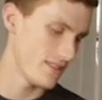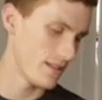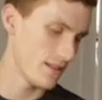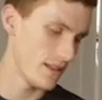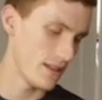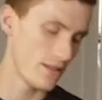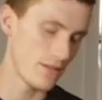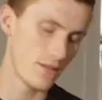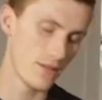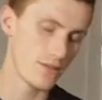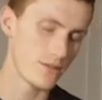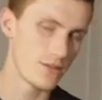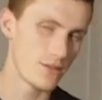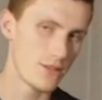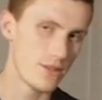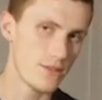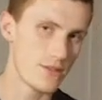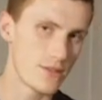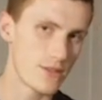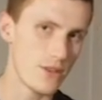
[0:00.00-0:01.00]
those are
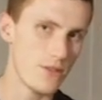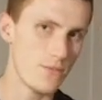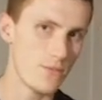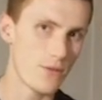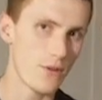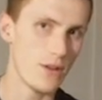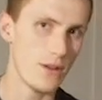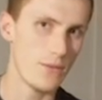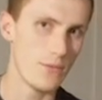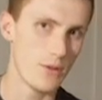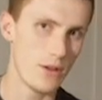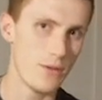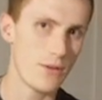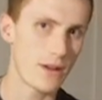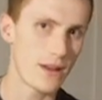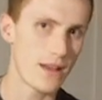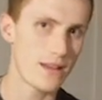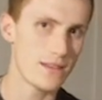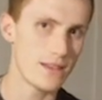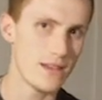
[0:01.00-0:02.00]
2 scoop
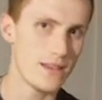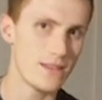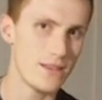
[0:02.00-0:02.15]
pre-workout days.